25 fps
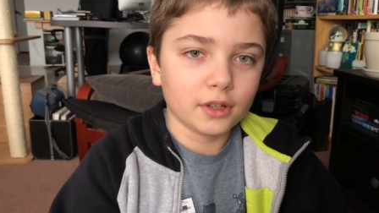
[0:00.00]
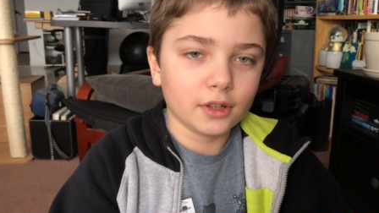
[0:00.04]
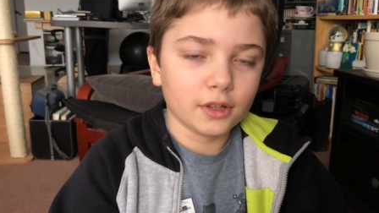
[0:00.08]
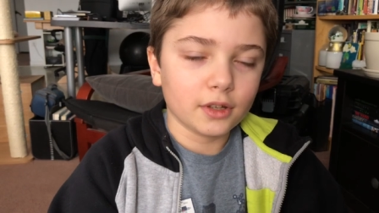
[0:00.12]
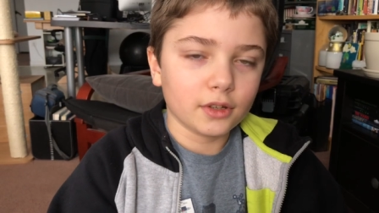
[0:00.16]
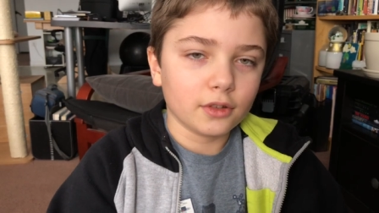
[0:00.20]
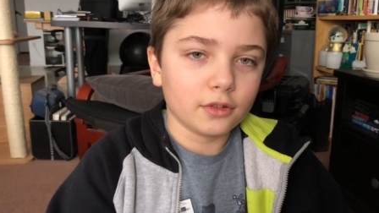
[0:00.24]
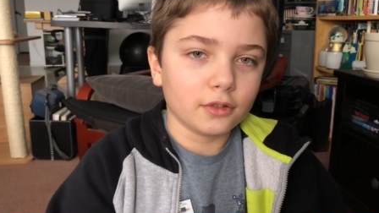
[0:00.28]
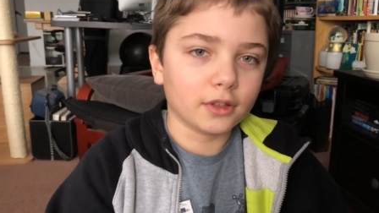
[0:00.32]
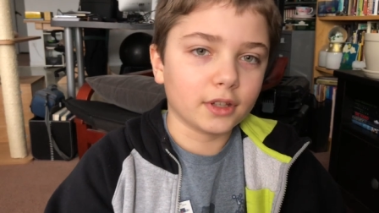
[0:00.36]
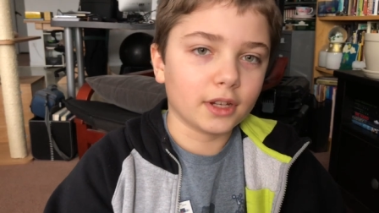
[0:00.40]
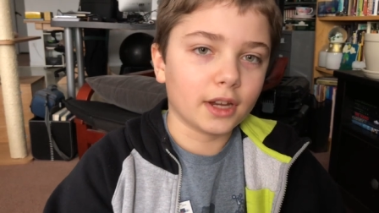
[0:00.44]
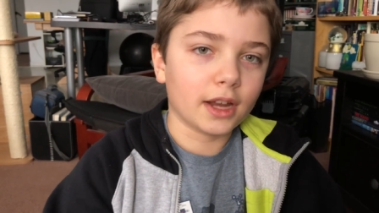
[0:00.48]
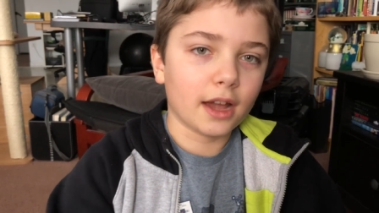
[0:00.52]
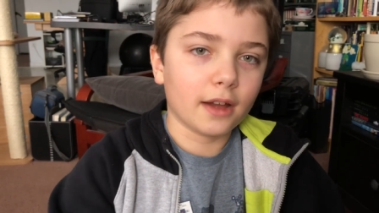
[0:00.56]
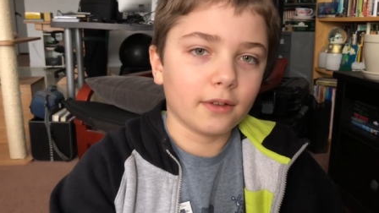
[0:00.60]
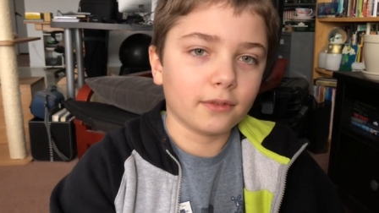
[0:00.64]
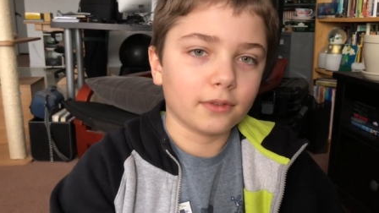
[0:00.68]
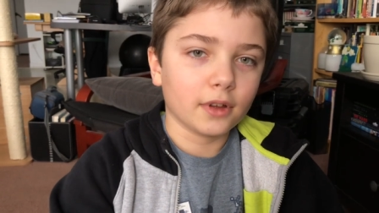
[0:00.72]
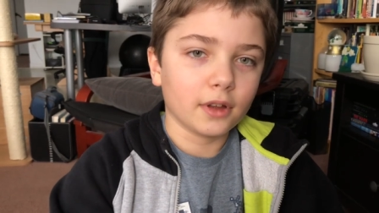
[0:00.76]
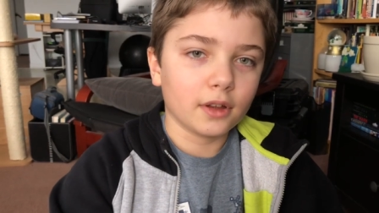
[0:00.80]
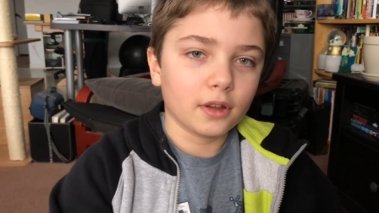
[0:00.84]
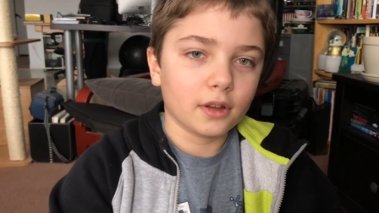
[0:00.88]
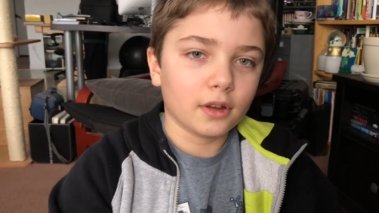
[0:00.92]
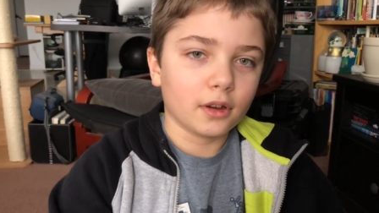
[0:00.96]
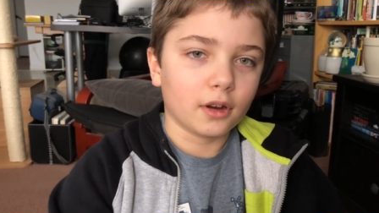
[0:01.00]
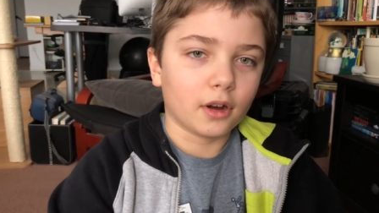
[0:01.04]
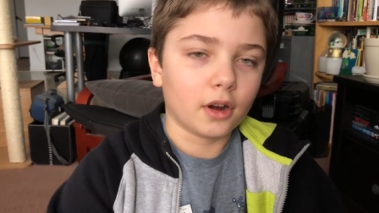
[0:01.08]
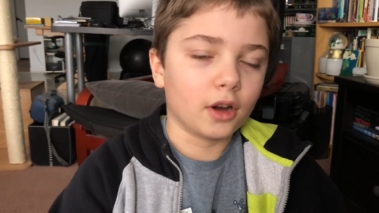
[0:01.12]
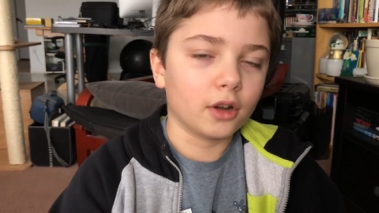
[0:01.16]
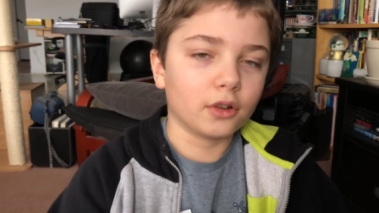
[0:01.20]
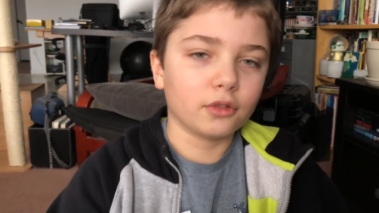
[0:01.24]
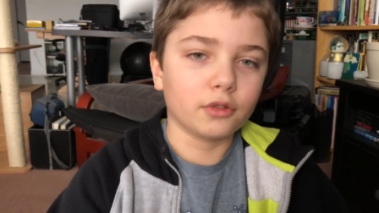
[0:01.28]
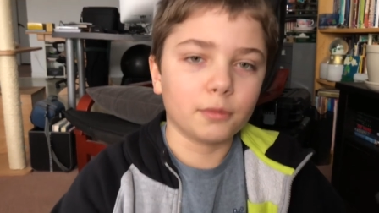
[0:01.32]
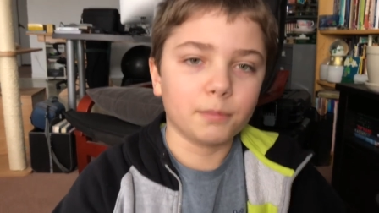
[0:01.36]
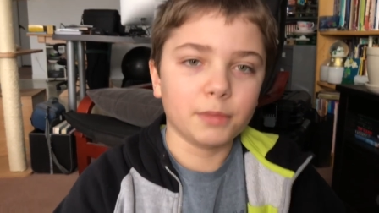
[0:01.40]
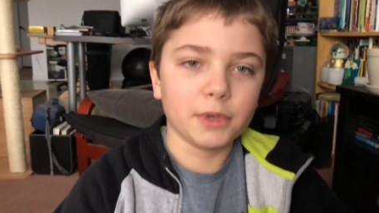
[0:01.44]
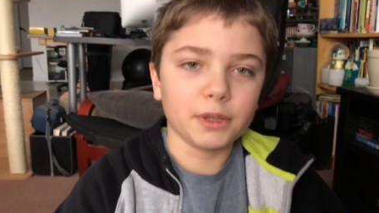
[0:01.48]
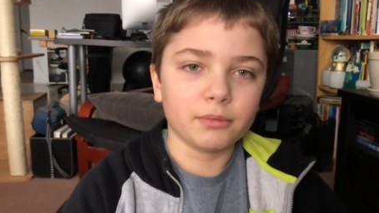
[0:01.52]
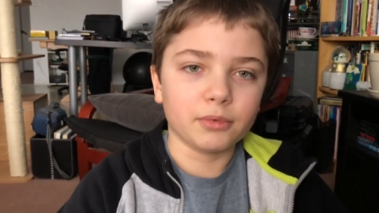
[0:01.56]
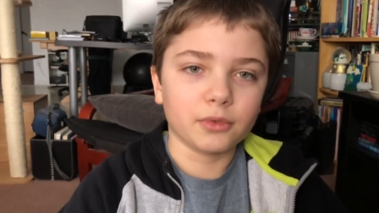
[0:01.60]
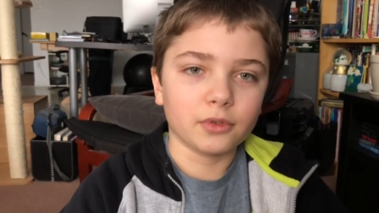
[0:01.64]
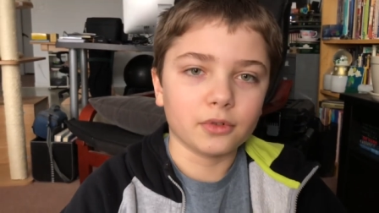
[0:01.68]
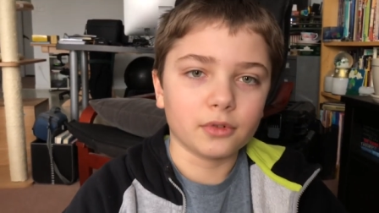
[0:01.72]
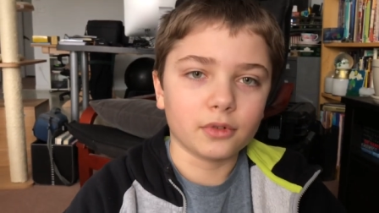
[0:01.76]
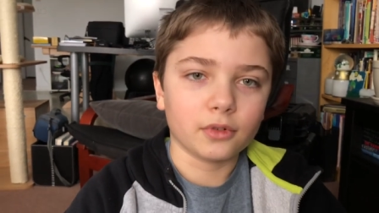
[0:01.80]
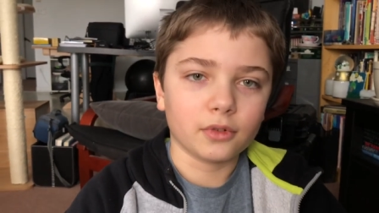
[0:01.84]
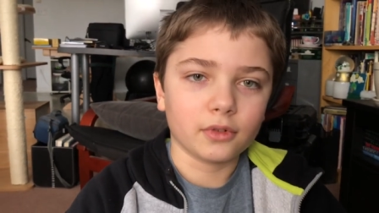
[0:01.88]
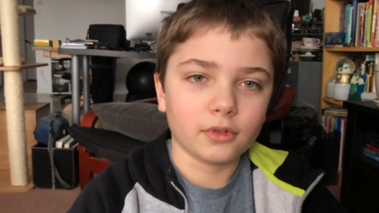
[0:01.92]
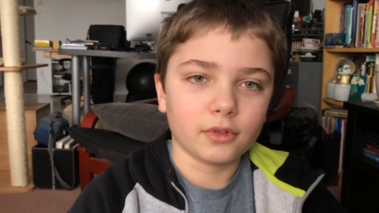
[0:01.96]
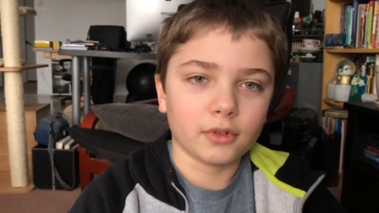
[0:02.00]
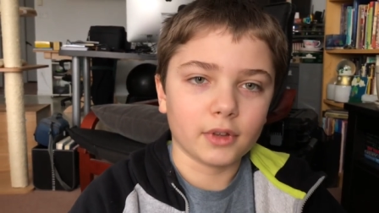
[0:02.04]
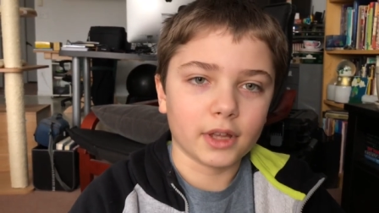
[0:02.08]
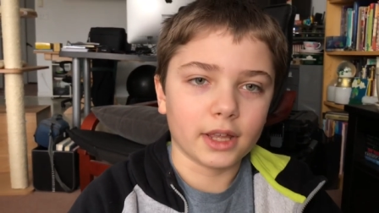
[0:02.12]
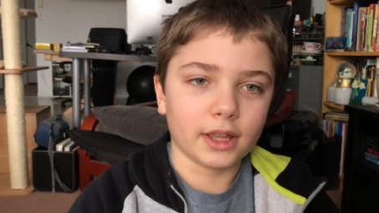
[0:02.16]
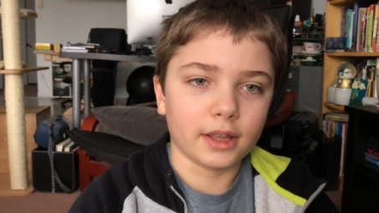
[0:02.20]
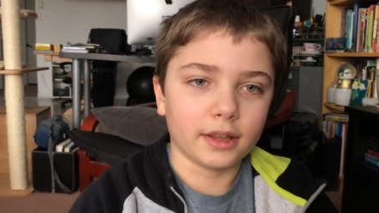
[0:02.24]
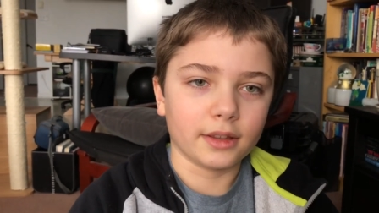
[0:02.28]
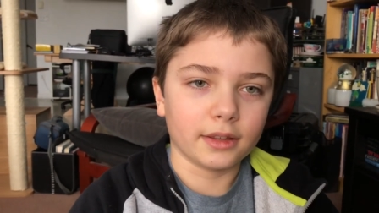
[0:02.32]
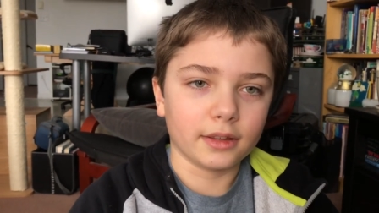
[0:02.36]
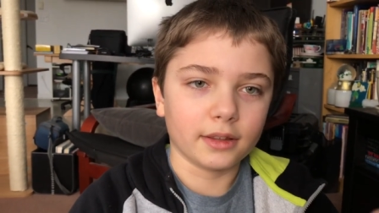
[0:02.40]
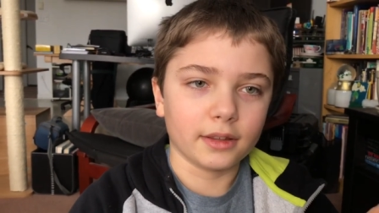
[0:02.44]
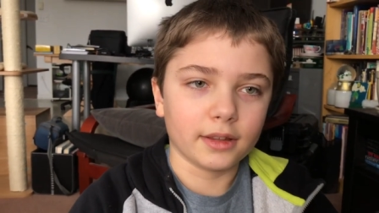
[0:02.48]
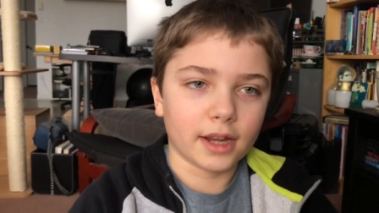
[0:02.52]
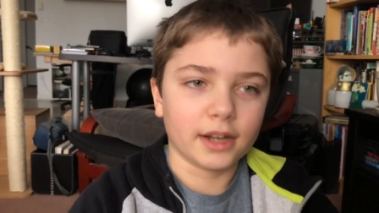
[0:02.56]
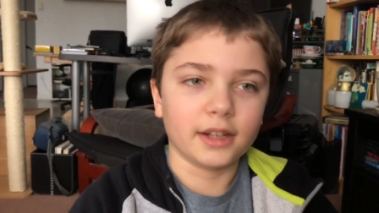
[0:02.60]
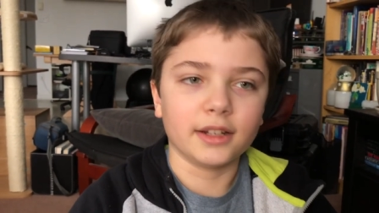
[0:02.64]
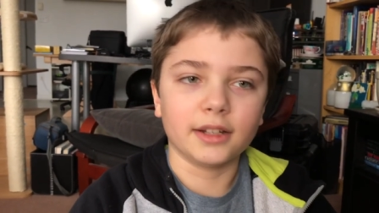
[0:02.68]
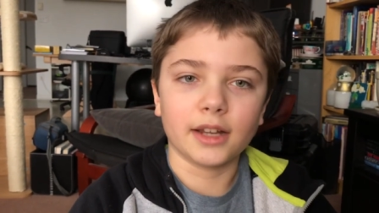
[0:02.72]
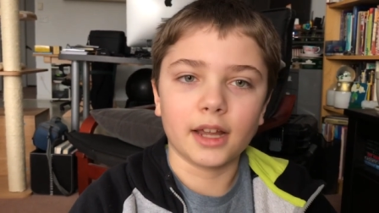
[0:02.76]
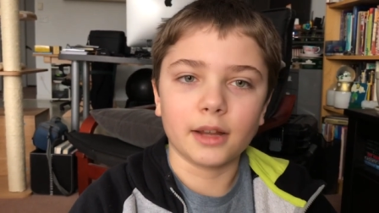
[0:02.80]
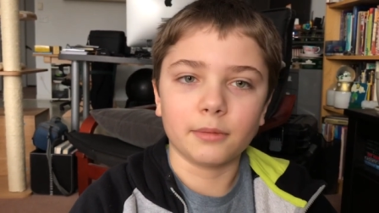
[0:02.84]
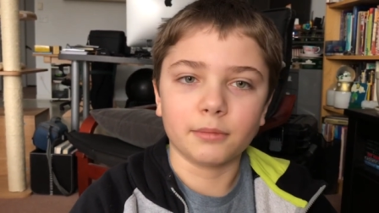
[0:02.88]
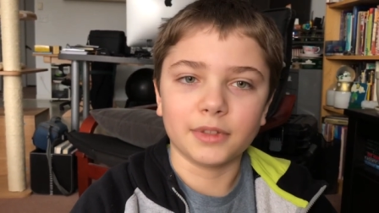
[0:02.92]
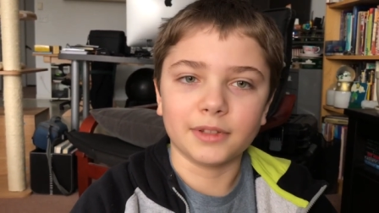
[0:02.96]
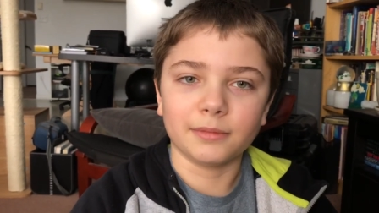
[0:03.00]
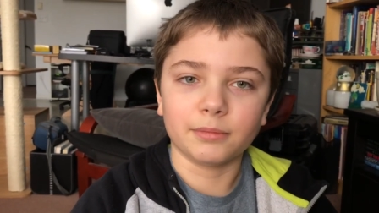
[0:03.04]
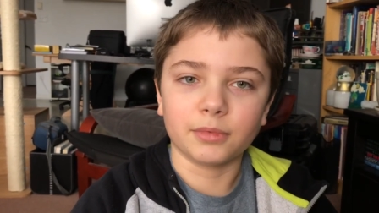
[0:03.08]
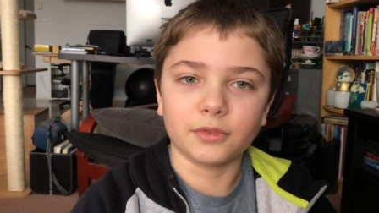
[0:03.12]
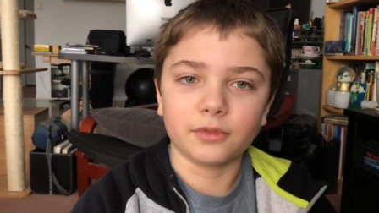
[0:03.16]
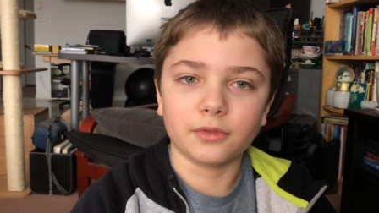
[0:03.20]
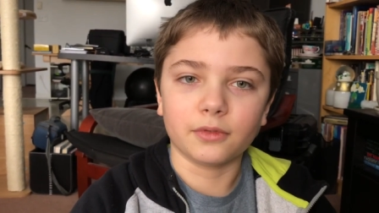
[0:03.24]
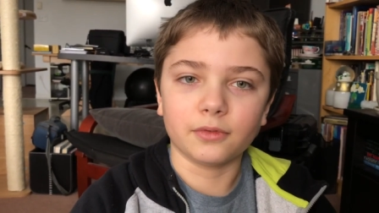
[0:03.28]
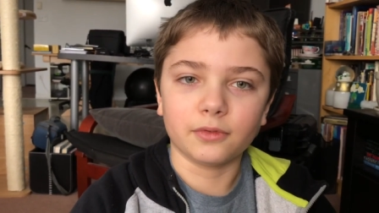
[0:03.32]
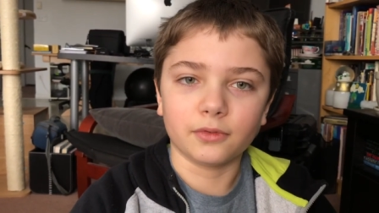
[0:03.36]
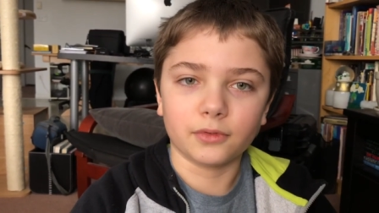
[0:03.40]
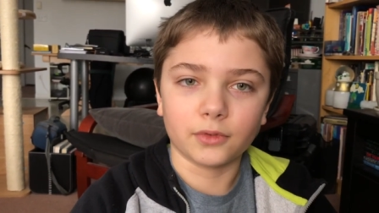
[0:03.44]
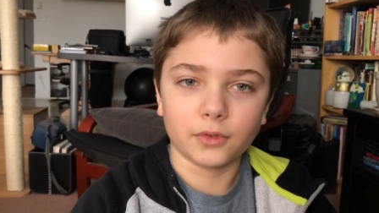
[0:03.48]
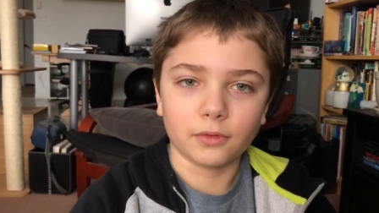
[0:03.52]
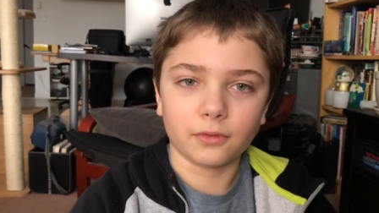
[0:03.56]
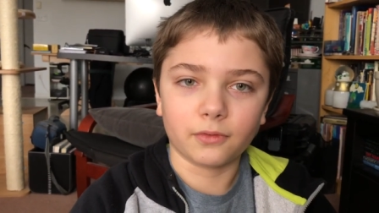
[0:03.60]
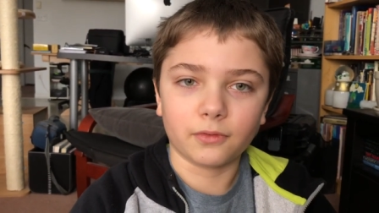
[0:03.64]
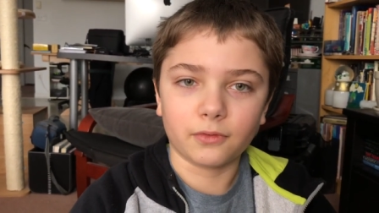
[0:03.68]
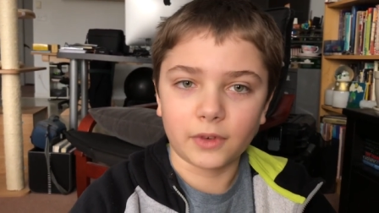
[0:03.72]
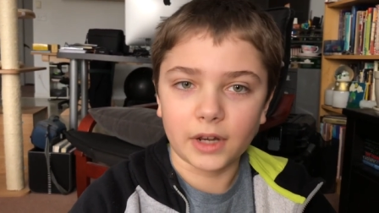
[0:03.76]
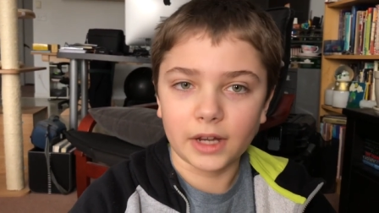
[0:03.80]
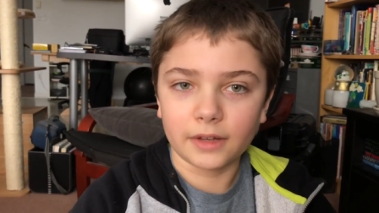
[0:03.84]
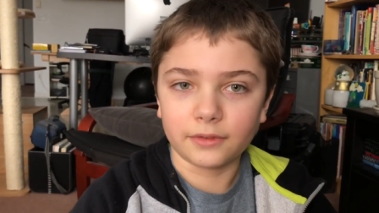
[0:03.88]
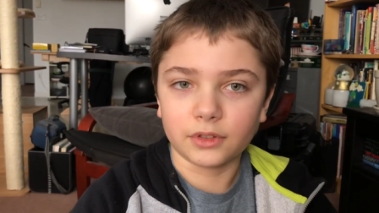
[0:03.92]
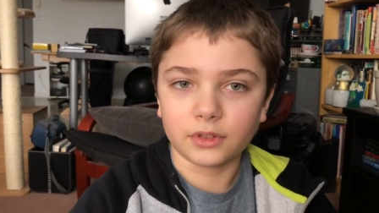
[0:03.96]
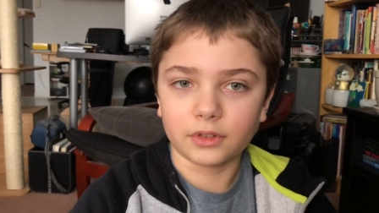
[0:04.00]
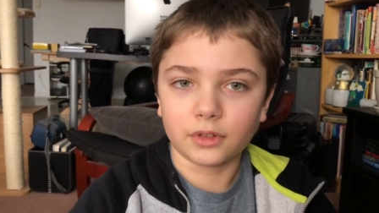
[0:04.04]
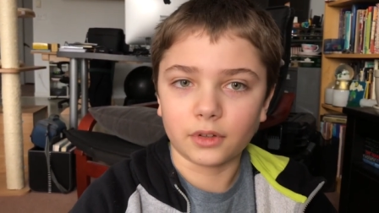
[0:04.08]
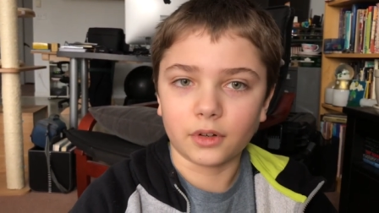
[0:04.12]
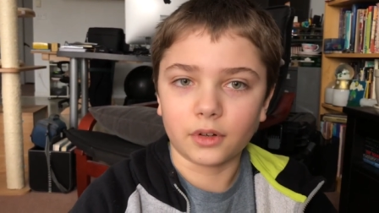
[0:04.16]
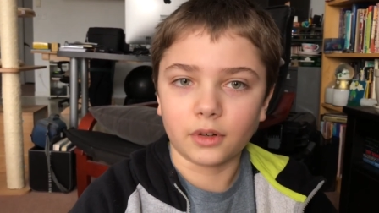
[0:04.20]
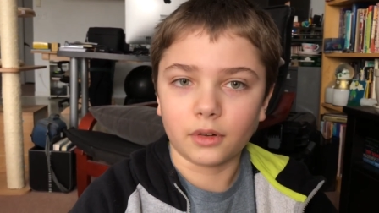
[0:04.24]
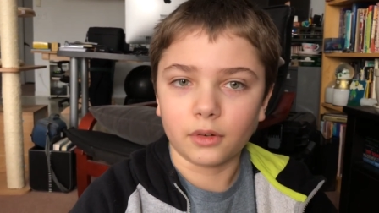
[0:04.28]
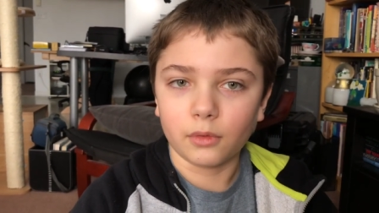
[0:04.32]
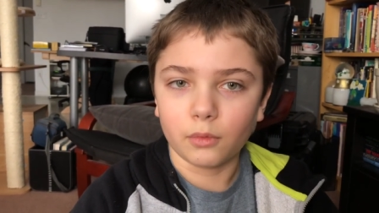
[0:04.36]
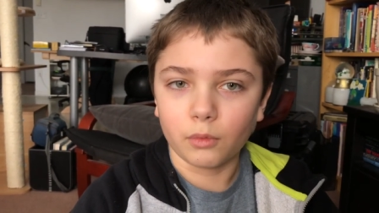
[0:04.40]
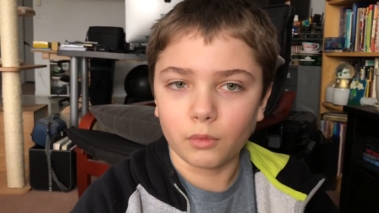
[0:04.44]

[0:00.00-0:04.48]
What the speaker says: you can have 100 people and 99 people vote 5-star,